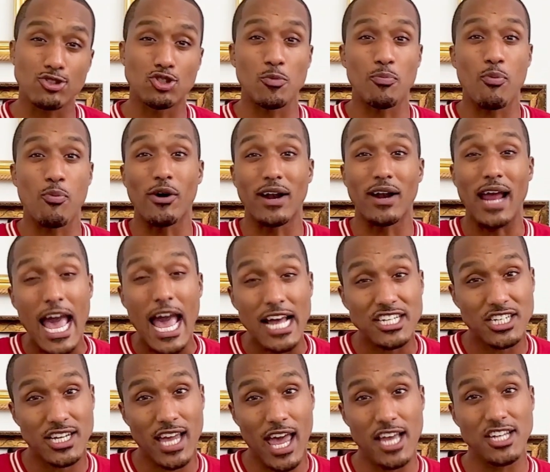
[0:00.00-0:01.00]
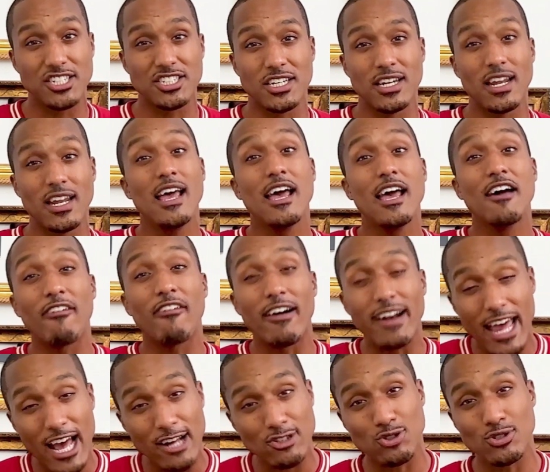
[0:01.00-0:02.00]
us to support education,
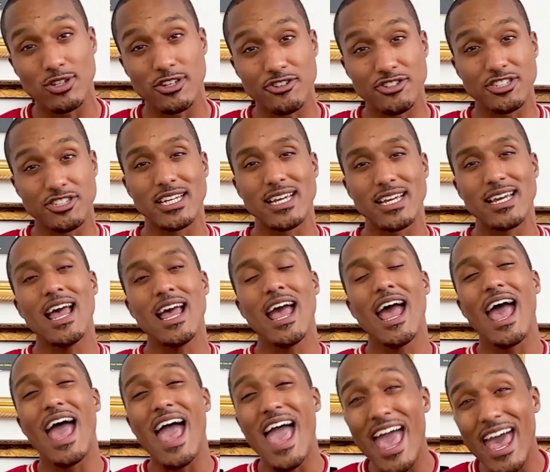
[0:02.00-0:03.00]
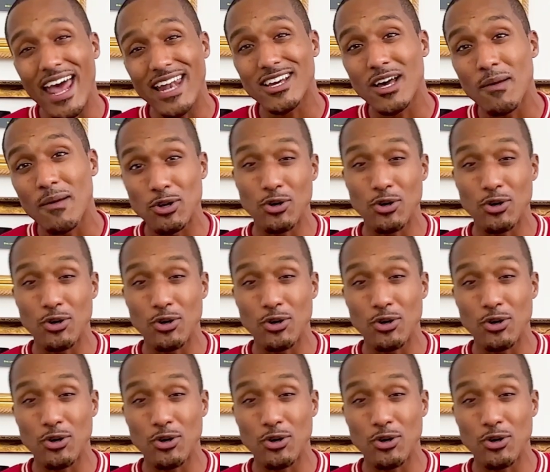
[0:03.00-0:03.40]
financial literacy, and